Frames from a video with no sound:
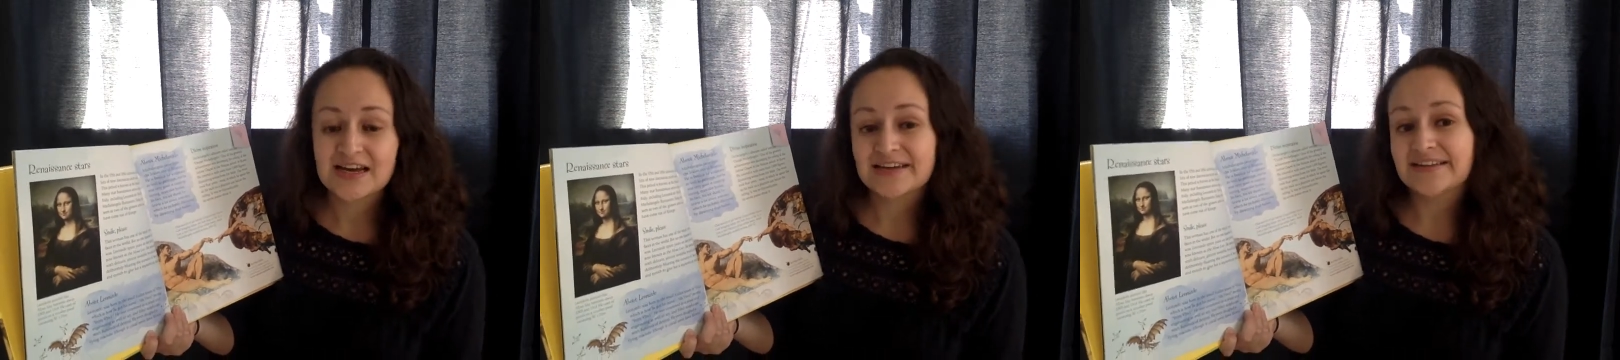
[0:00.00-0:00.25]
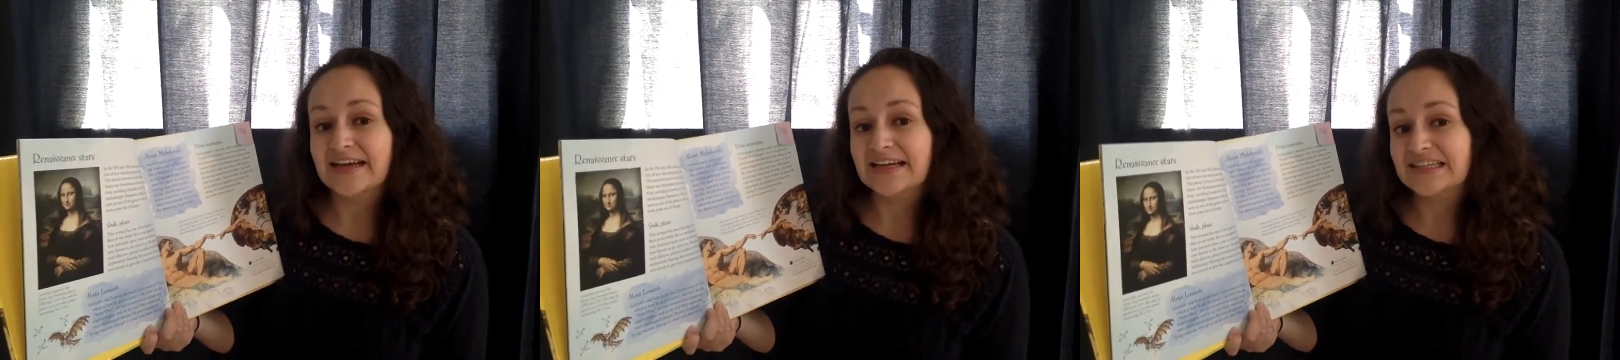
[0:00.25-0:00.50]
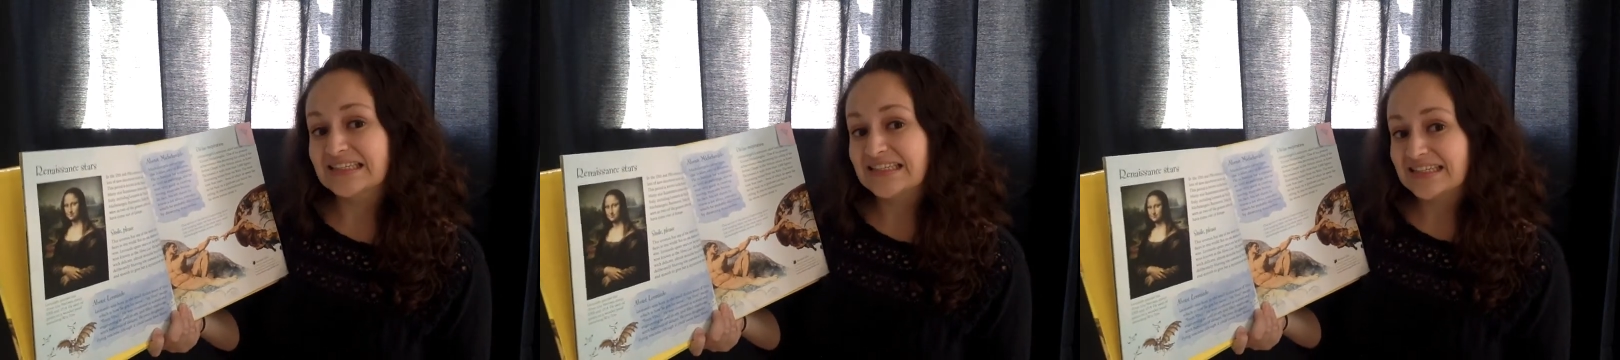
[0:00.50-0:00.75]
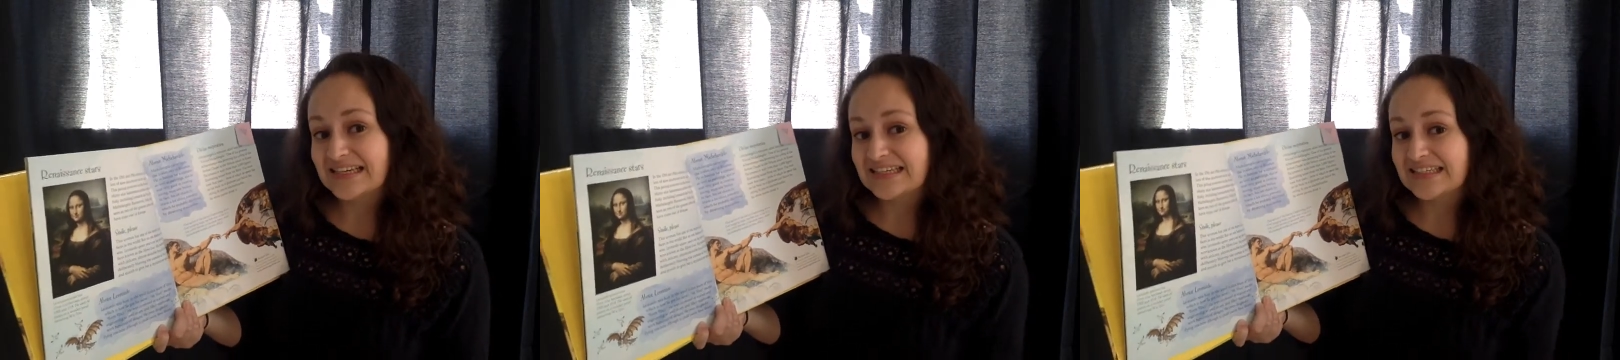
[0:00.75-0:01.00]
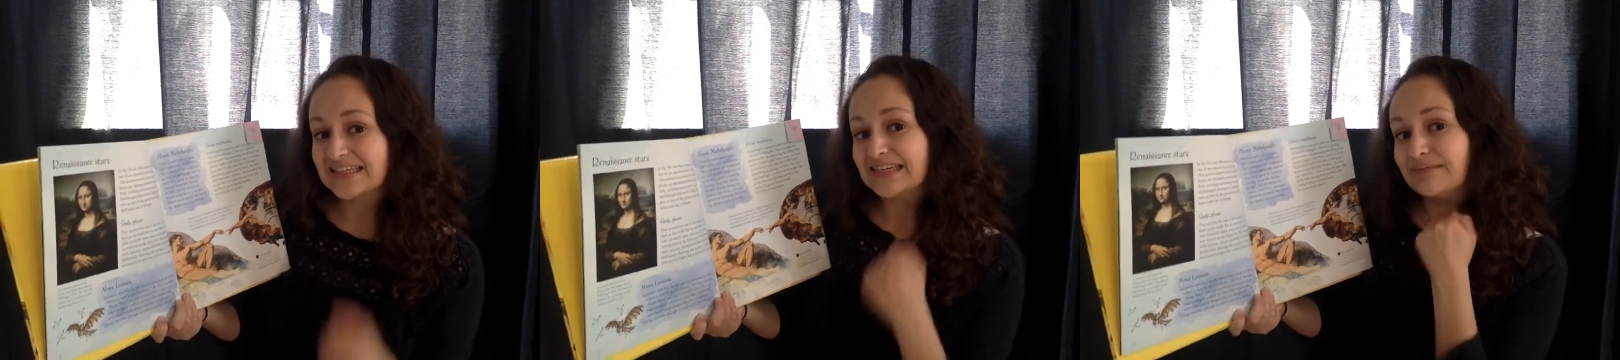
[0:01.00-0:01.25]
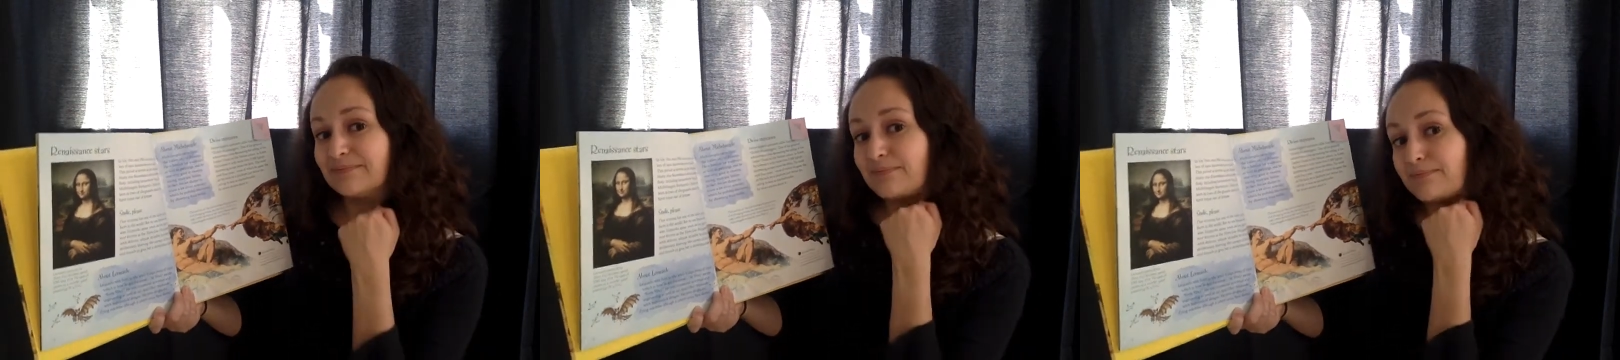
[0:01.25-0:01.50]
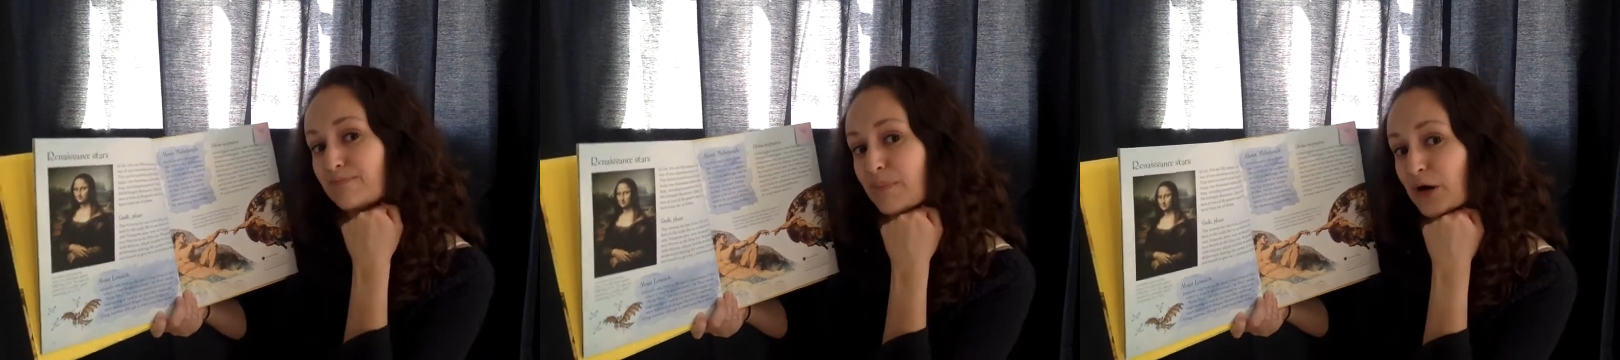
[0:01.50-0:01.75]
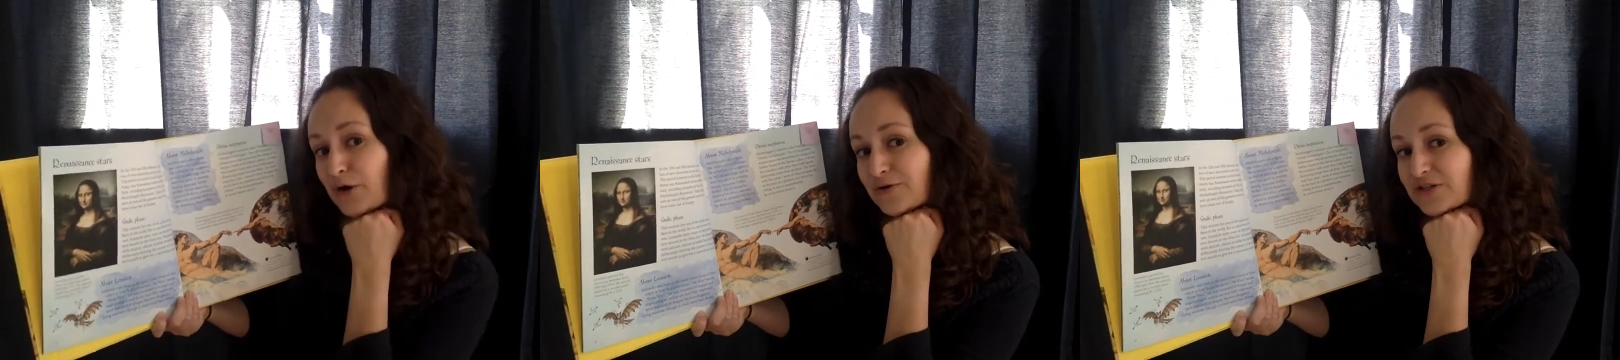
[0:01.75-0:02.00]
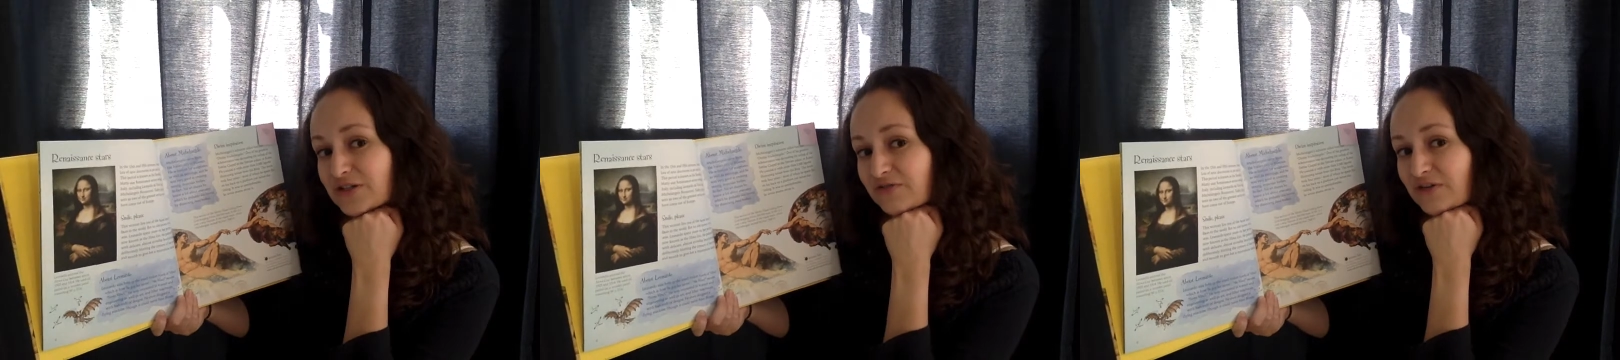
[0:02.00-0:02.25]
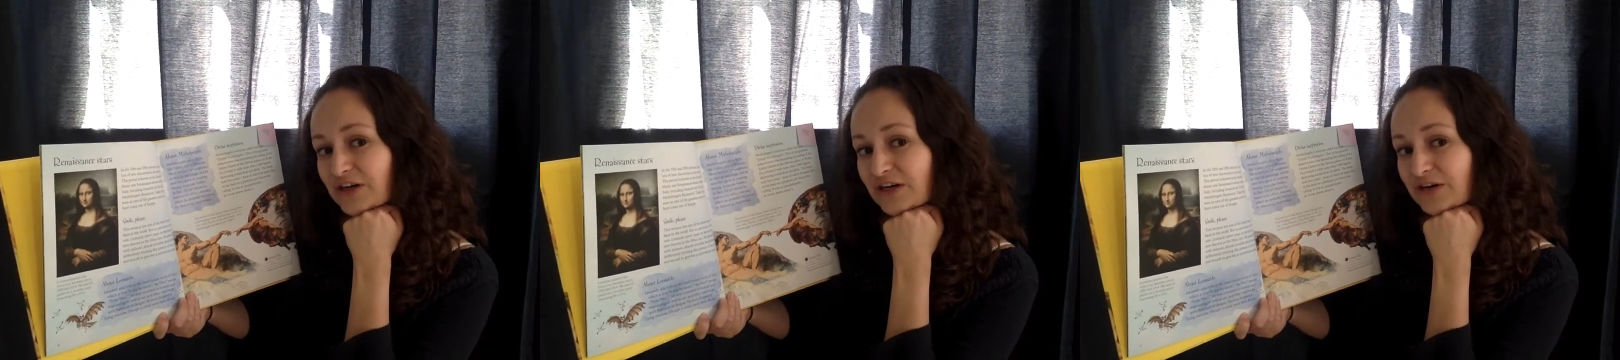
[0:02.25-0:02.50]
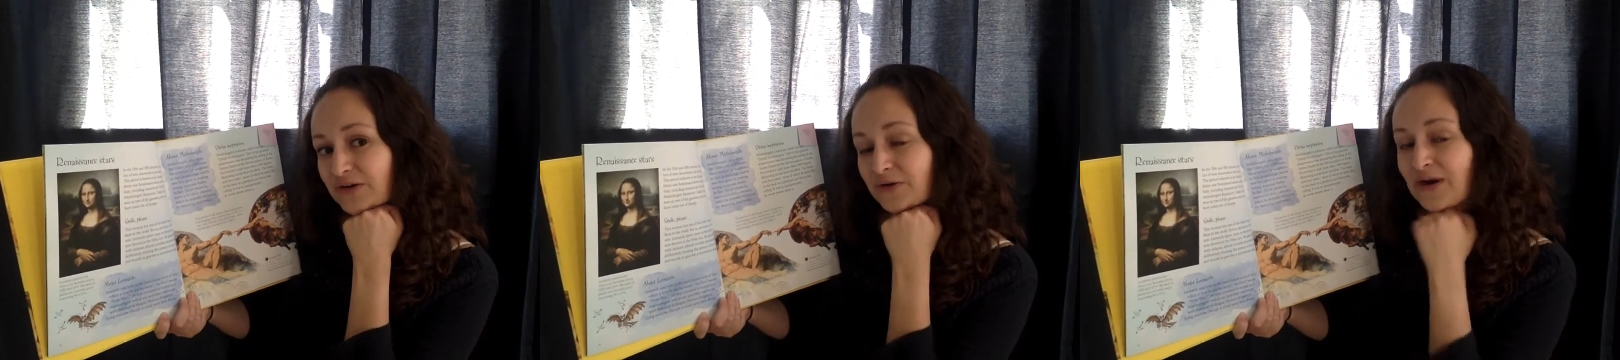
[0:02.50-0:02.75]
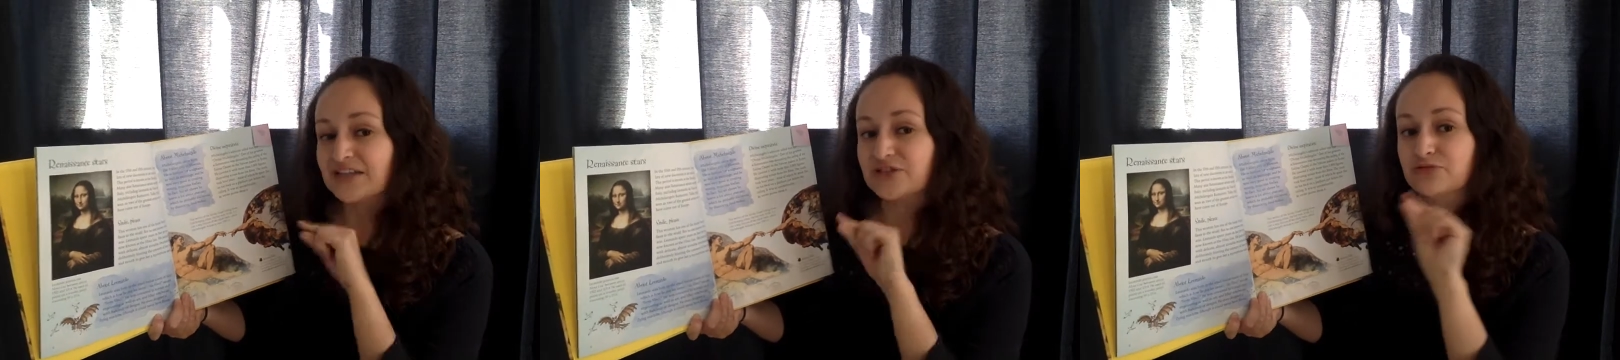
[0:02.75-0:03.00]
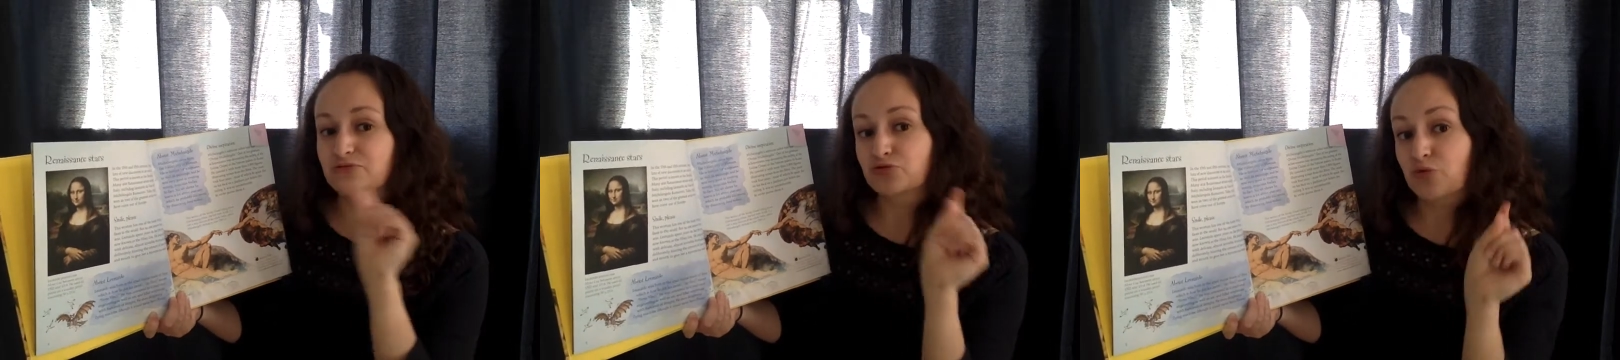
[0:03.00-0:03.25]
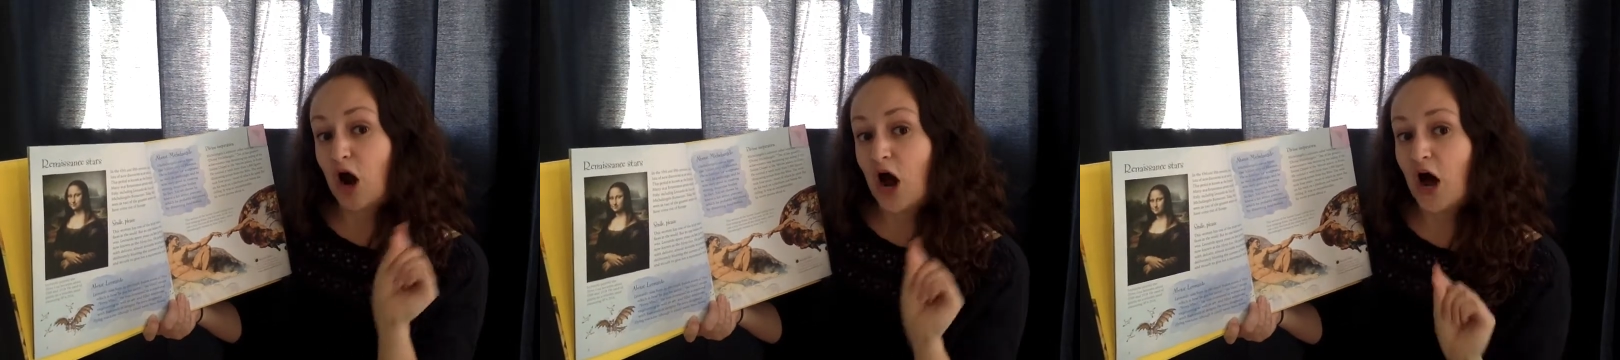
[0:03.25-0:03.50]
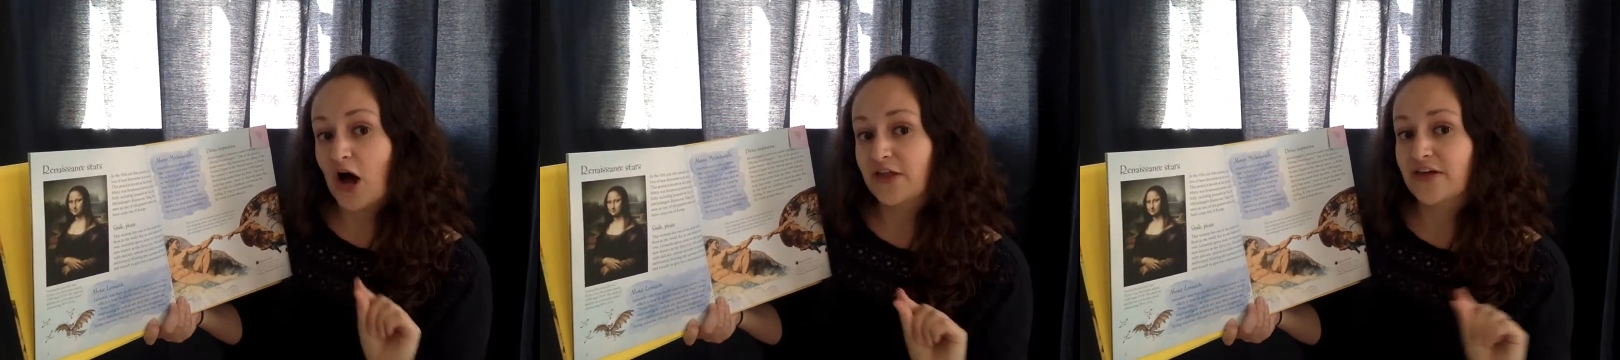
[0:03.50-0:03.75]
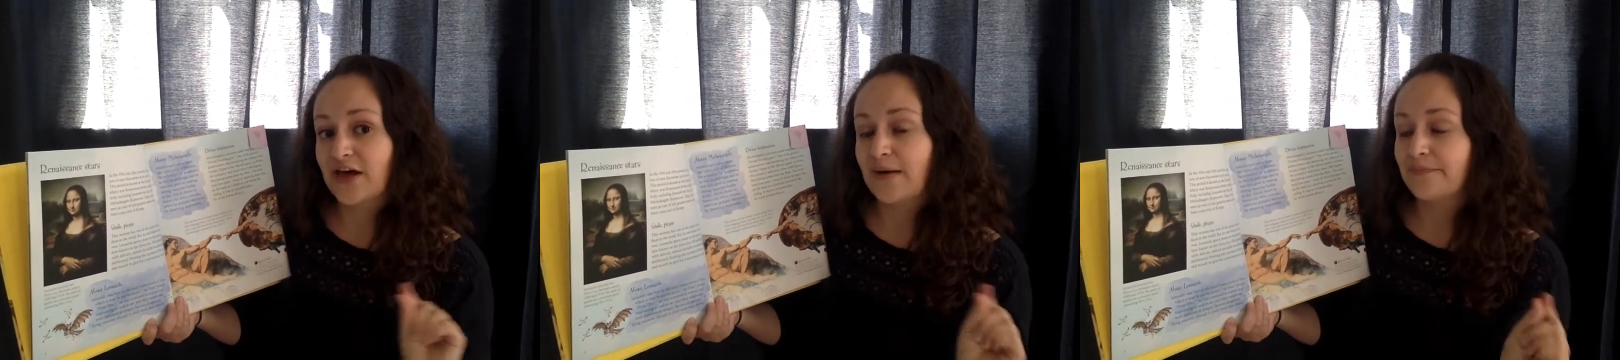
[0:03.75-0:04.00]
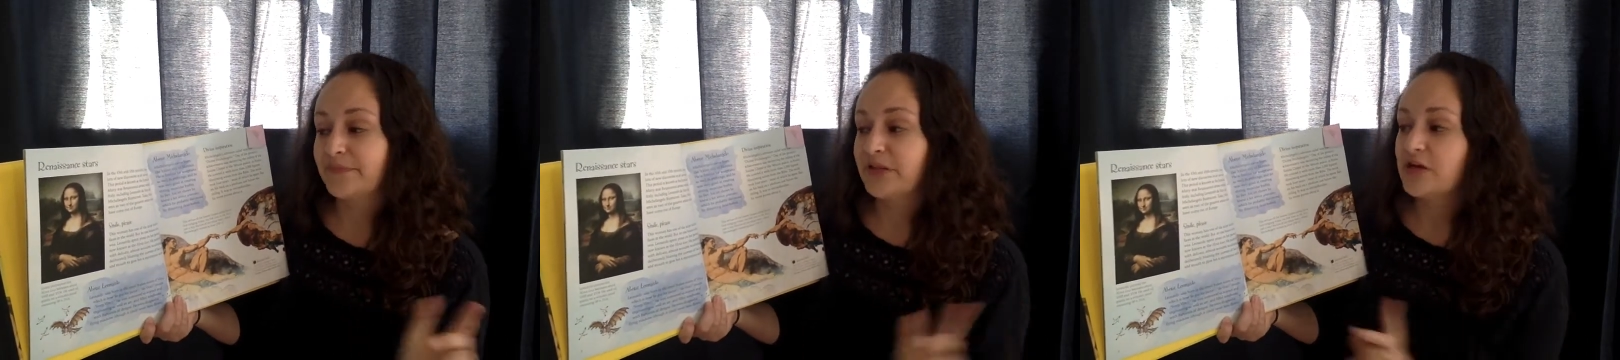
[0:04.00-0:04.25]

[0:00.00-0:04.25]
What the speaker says: They could sit and pose for you as you draw them.